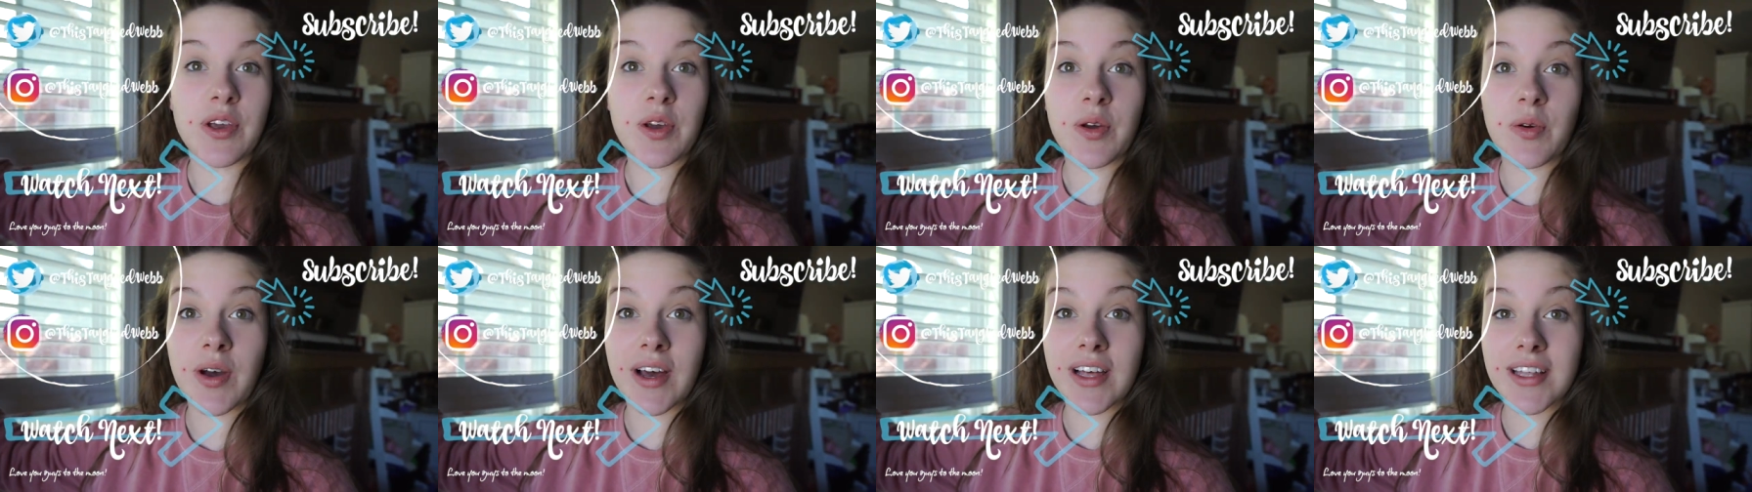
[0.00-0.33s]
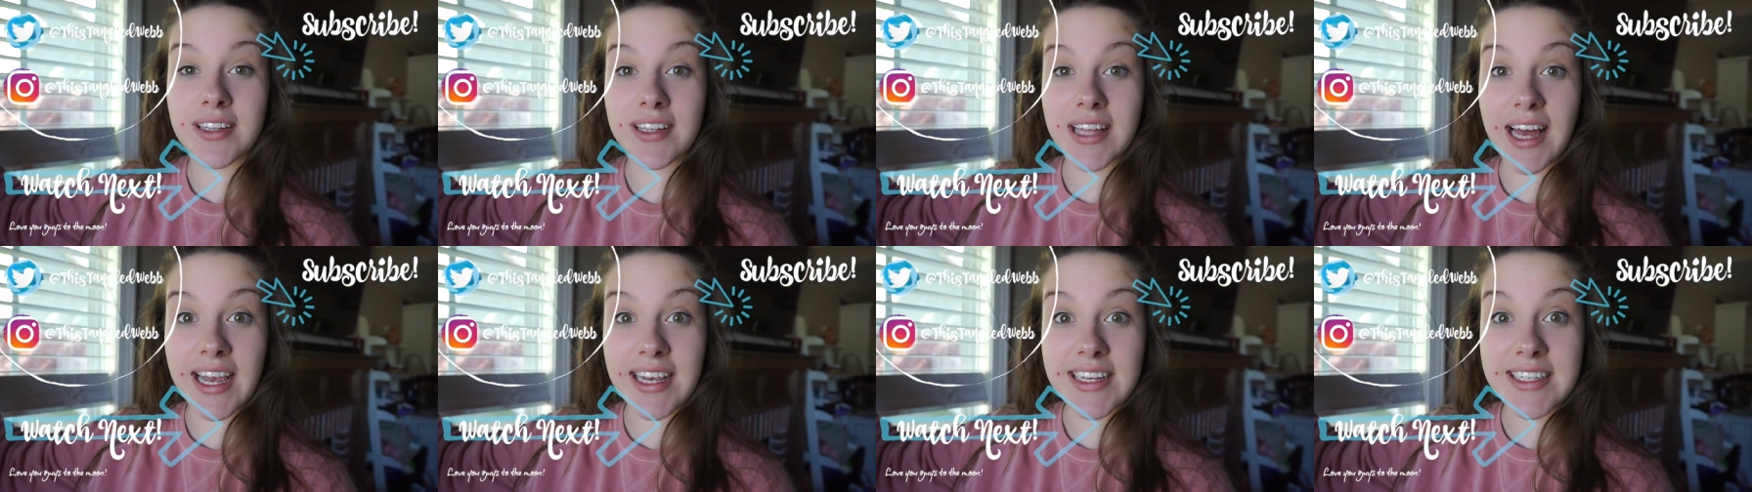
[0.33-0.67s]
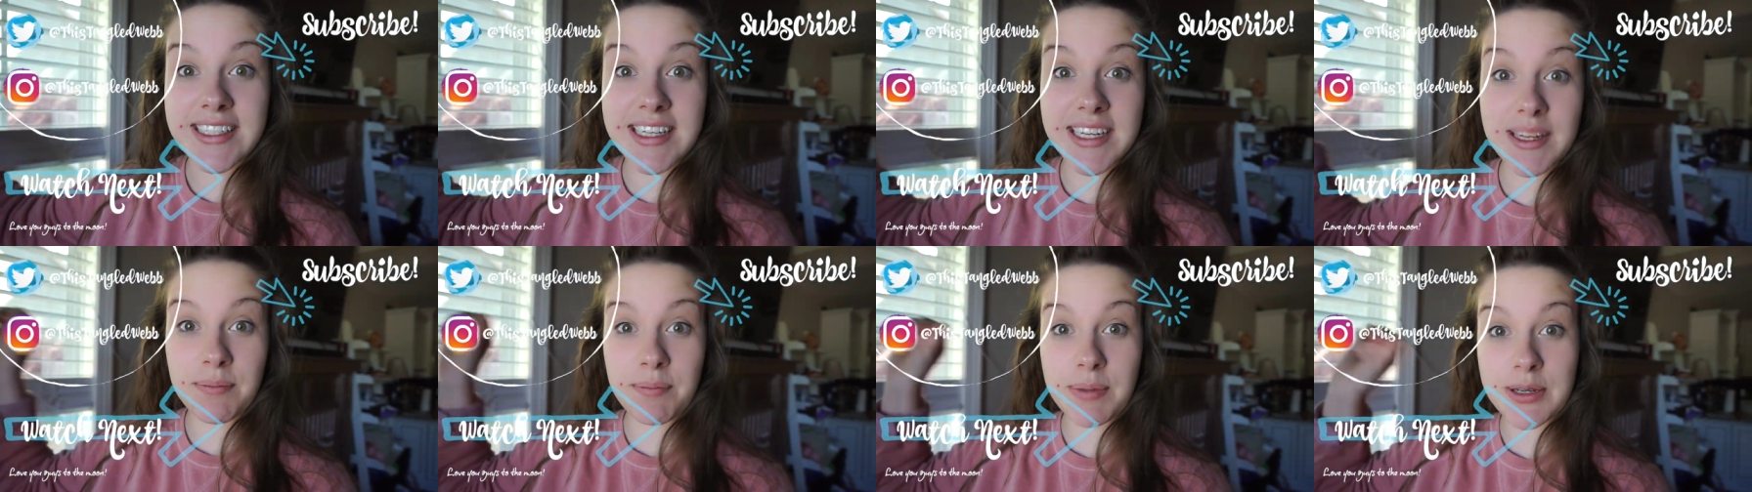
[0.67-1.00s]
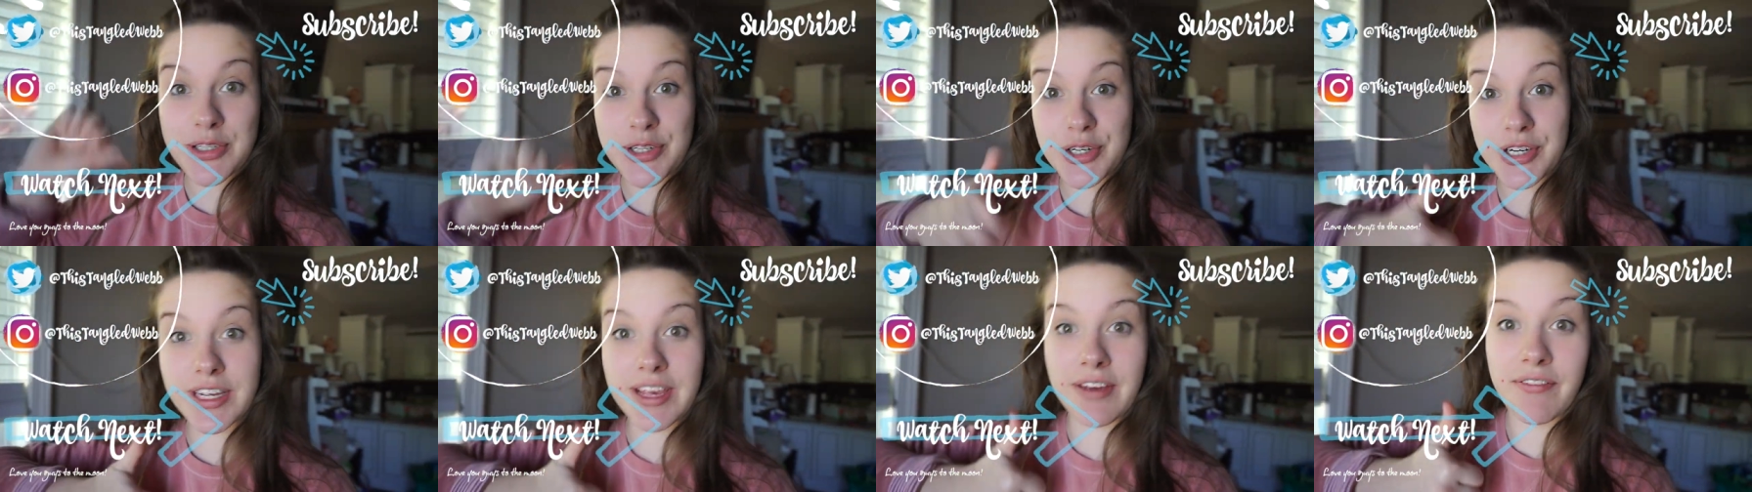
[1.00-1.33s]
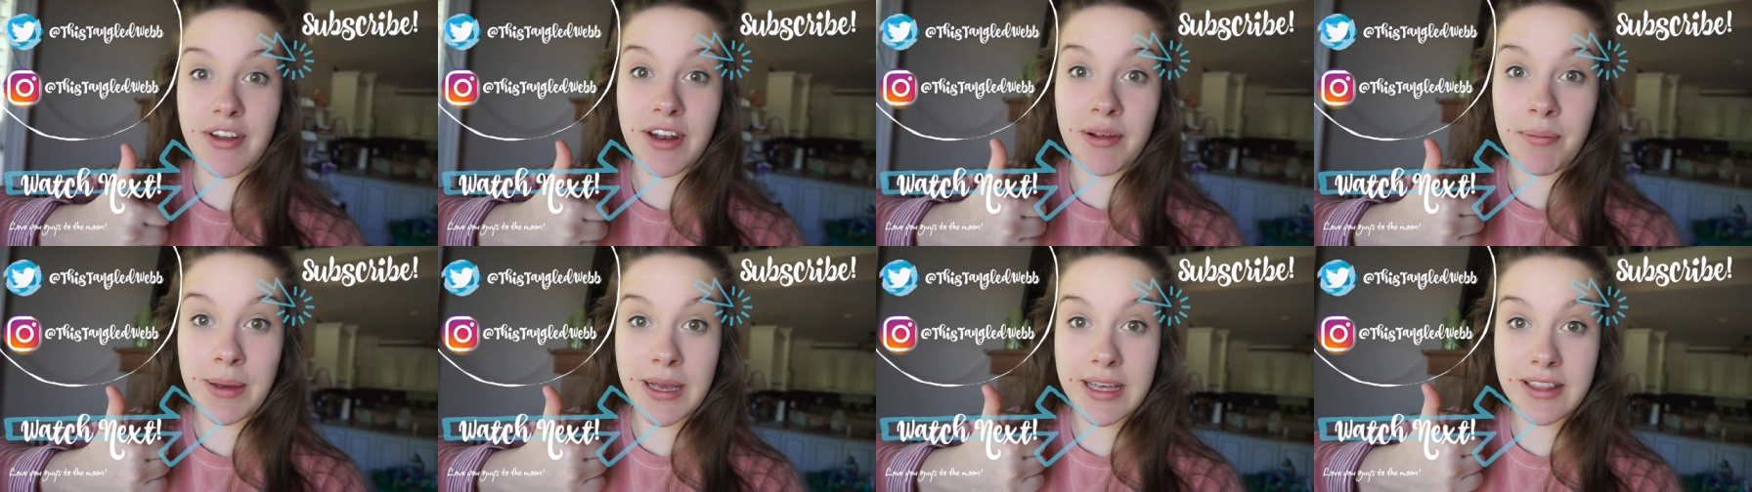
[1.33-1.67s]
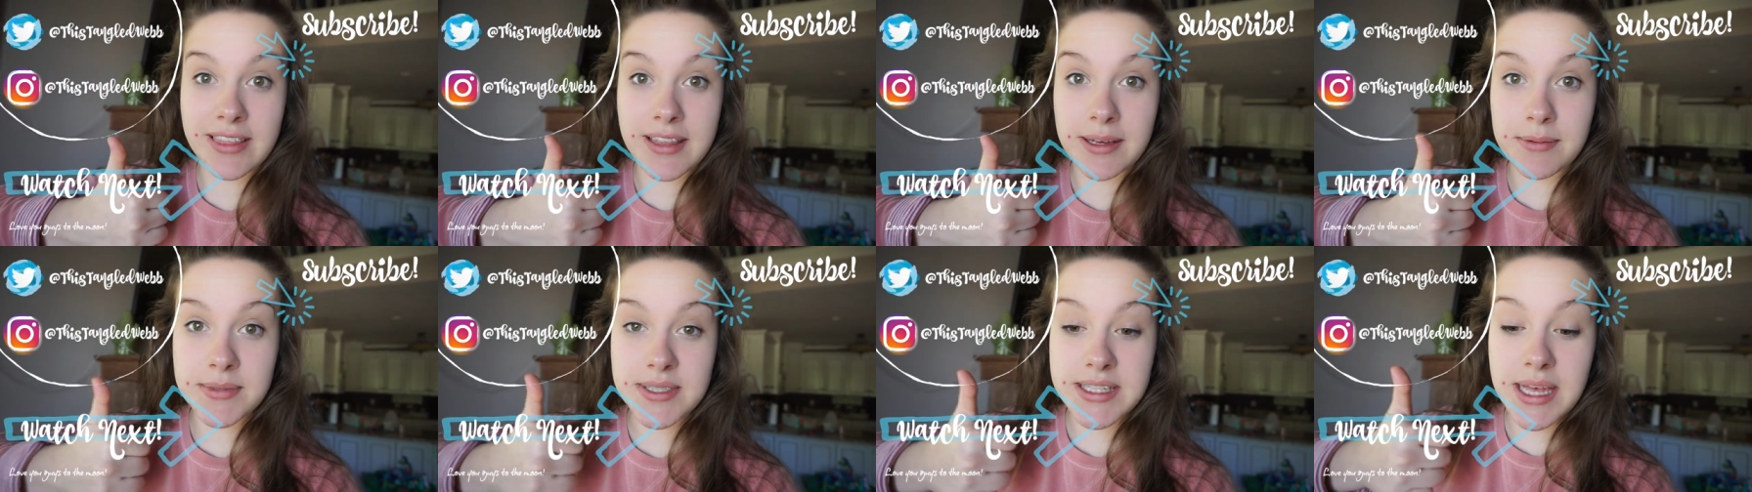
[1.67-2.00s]
you liked it, be sure to give it a
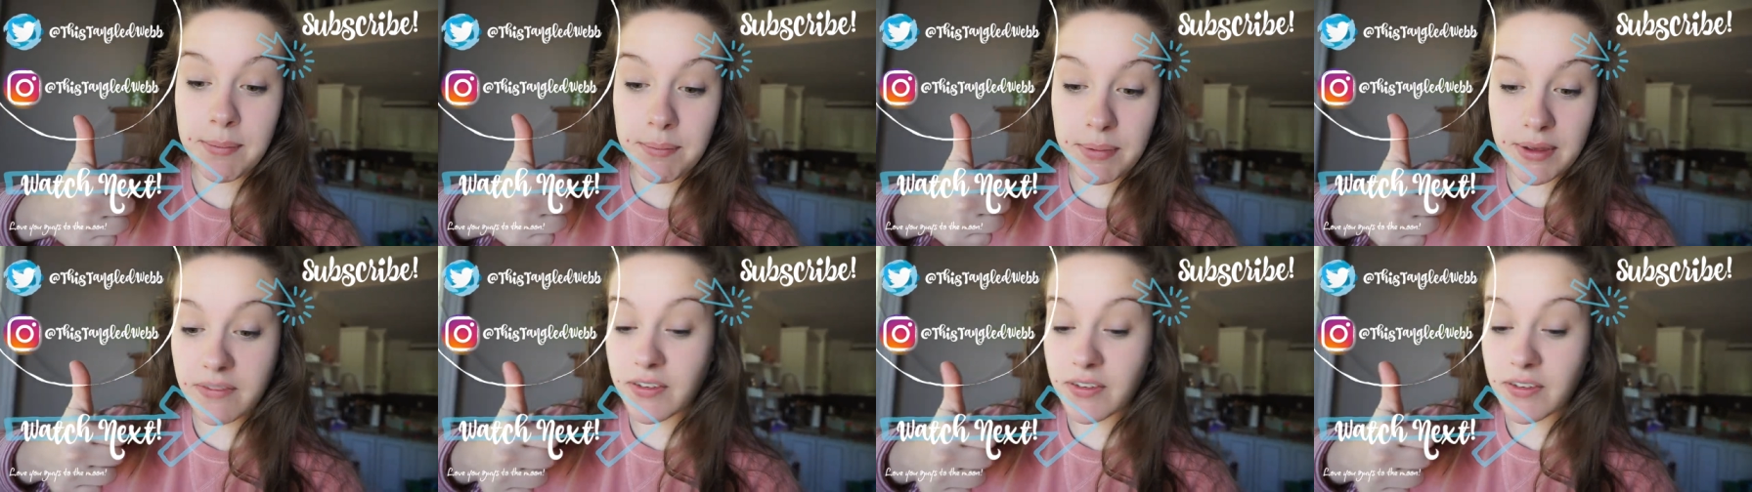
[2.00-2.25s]
big thumbs up.